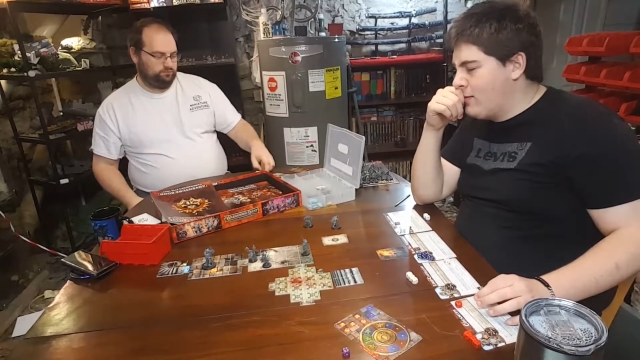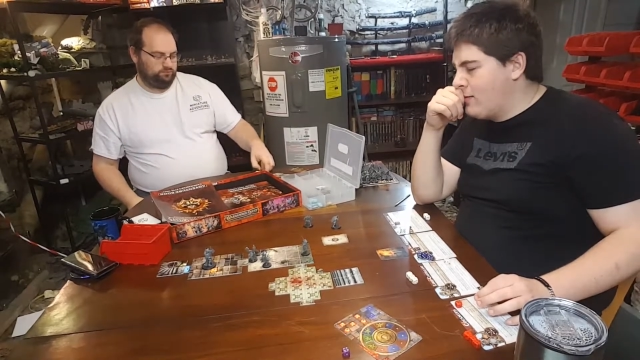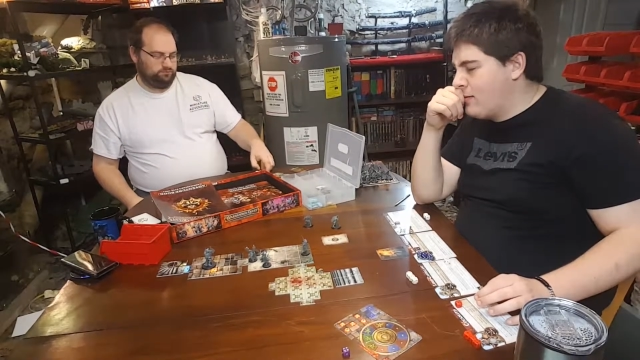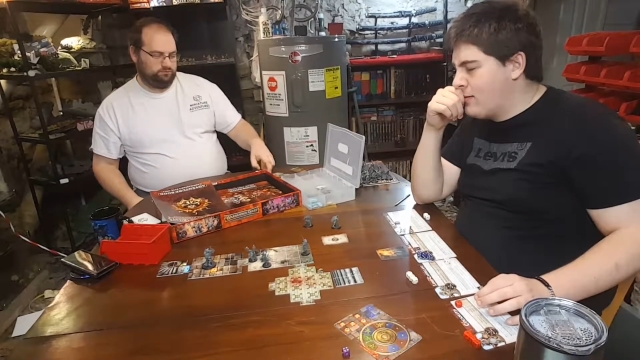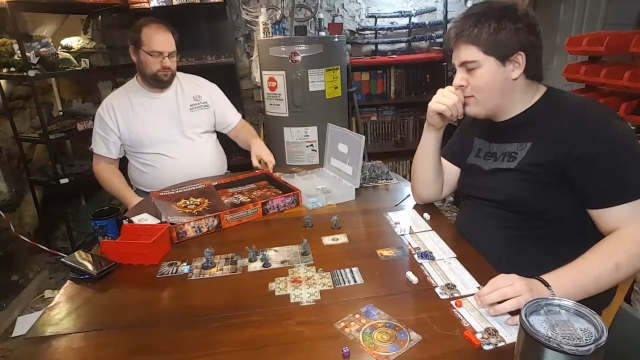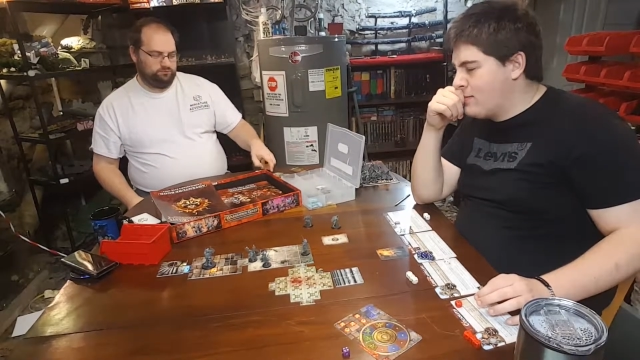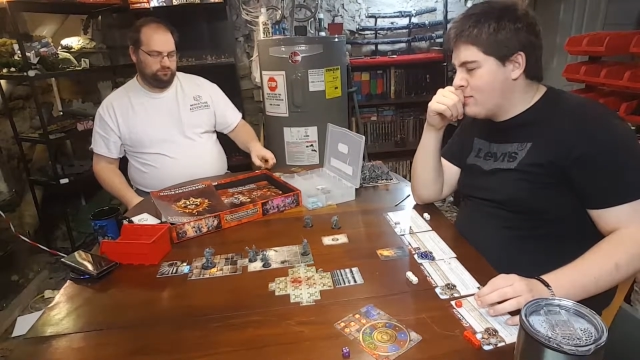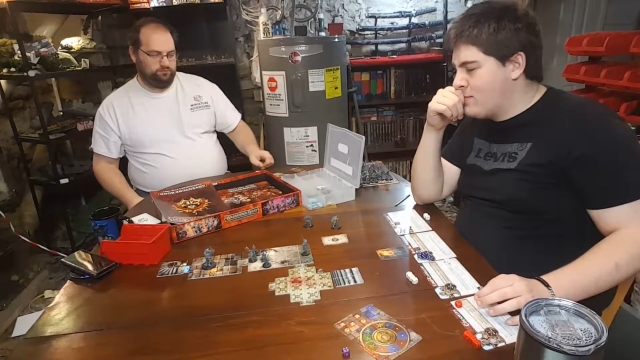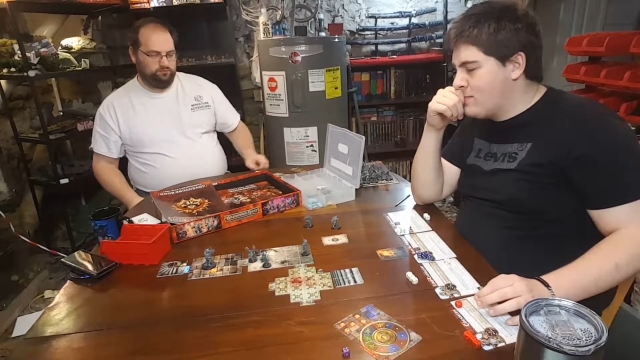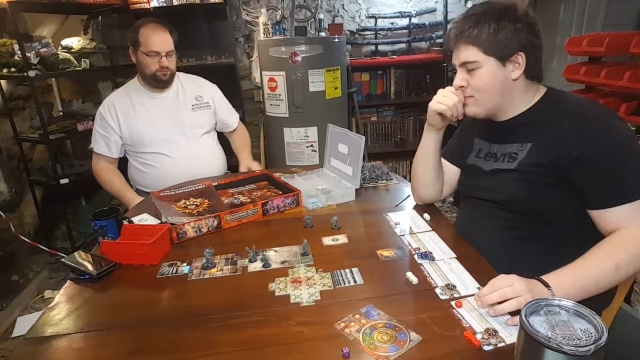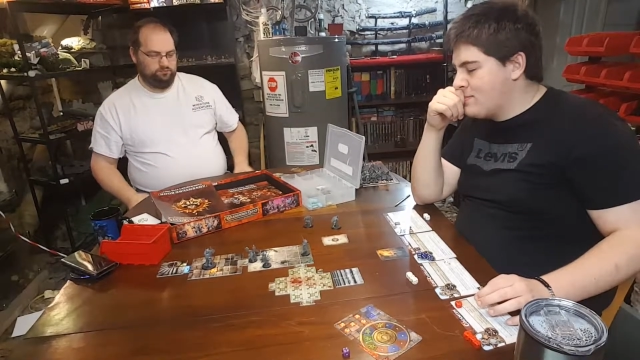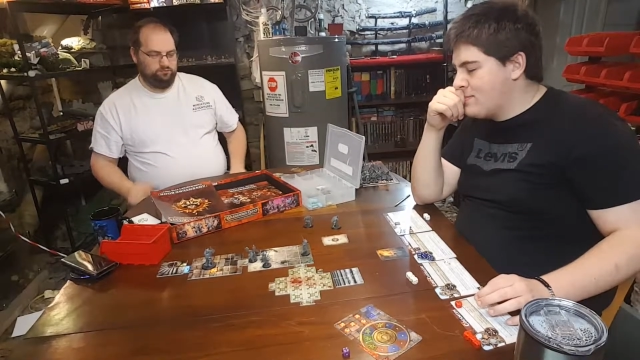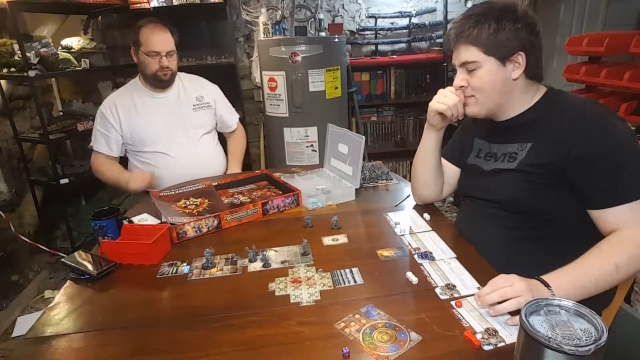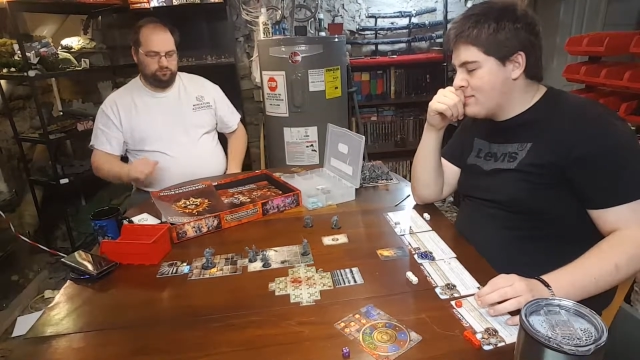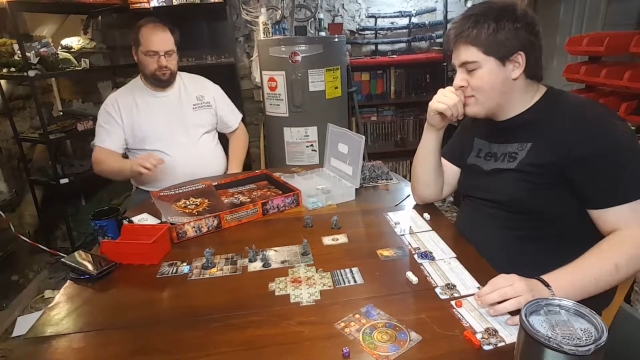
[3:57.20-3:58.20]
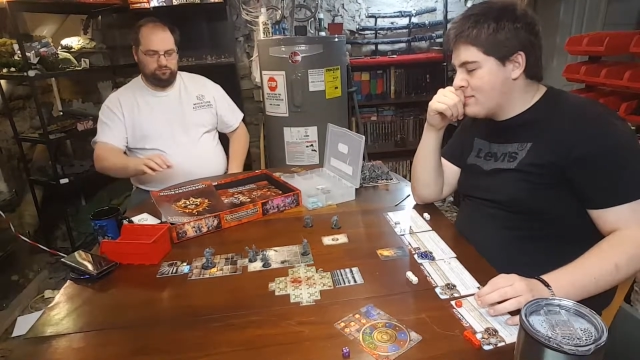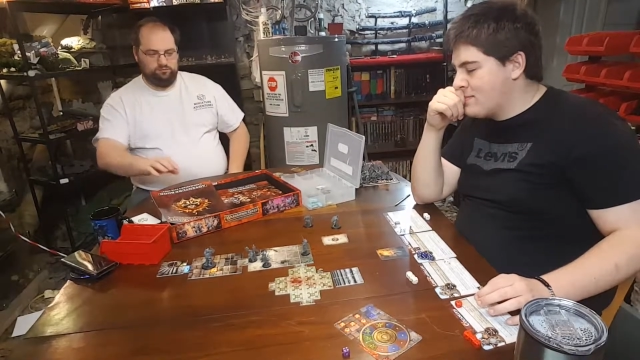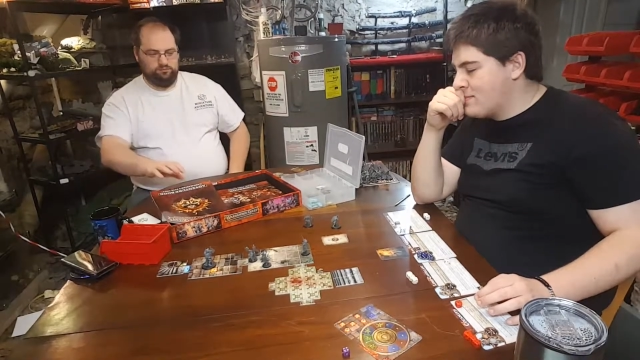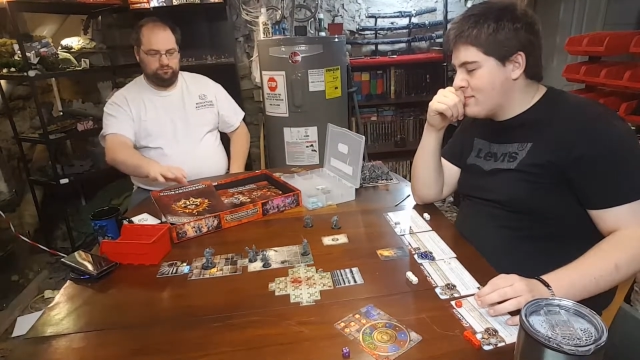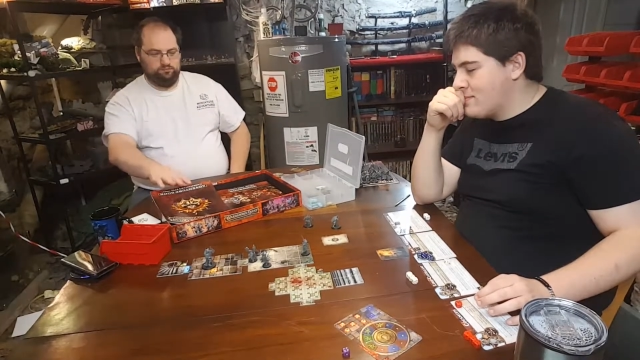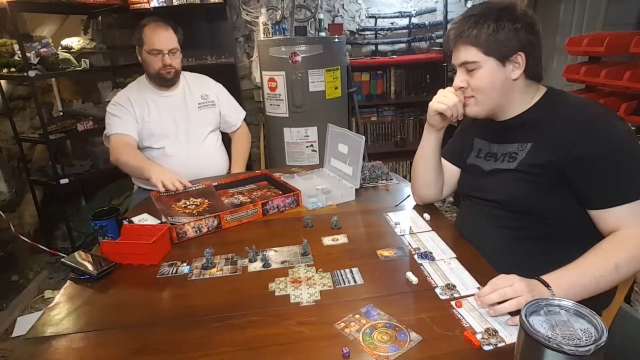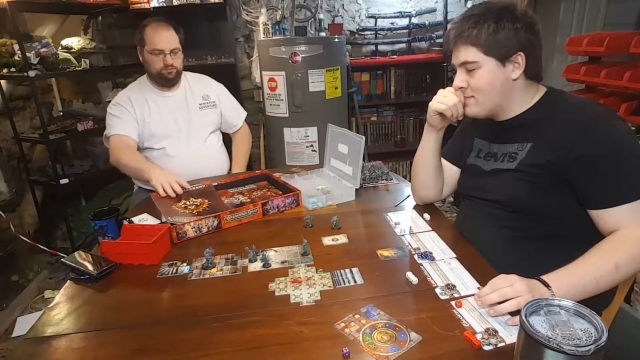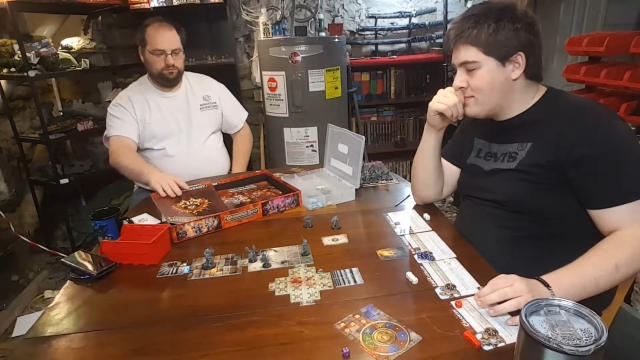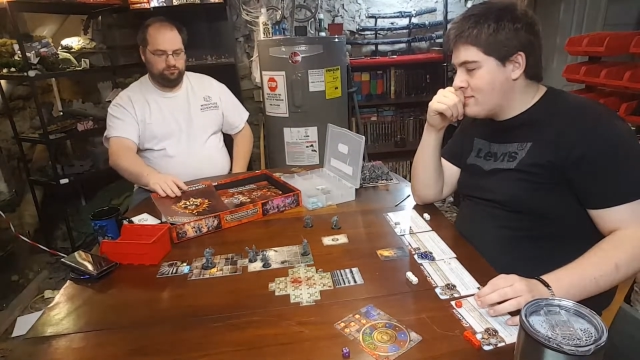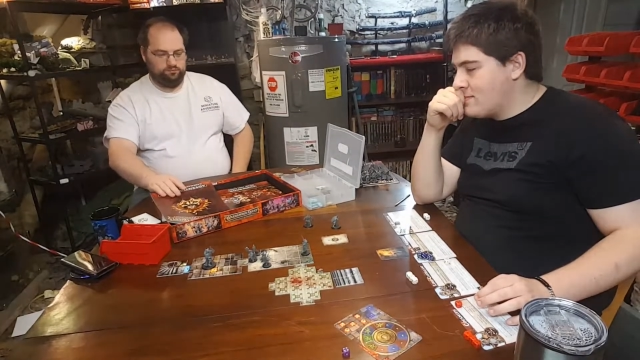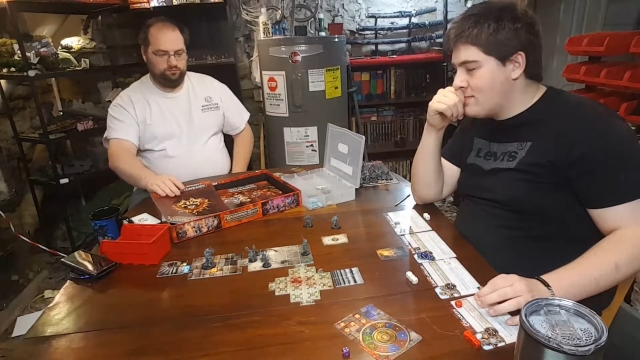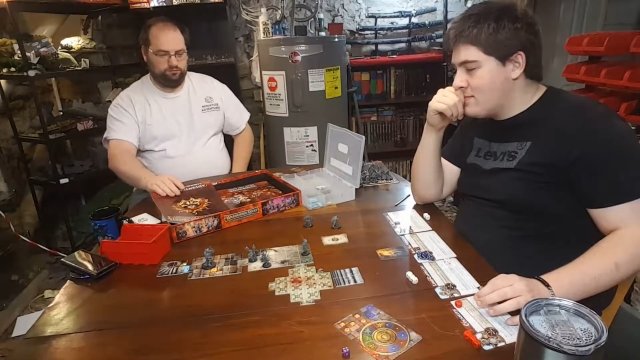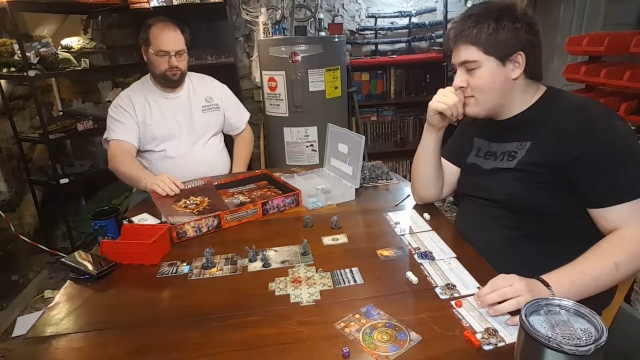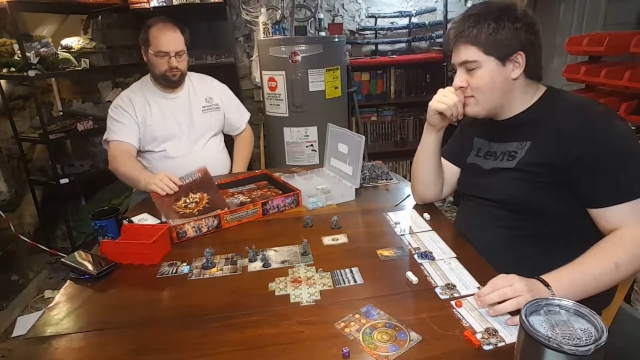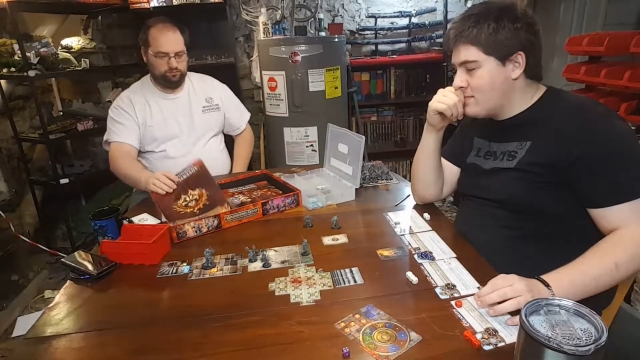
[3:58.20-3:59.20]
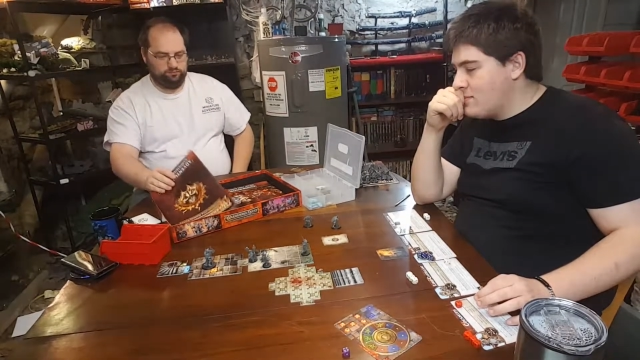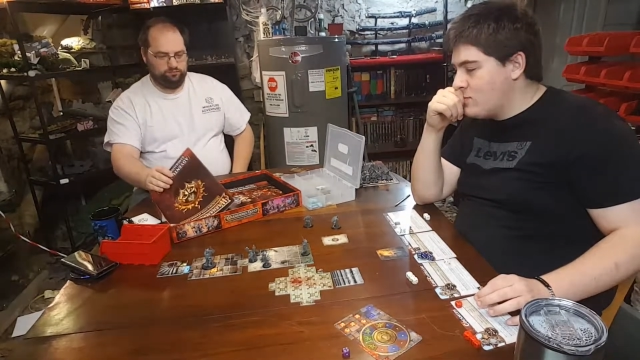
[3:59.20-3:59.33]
(no one is talking)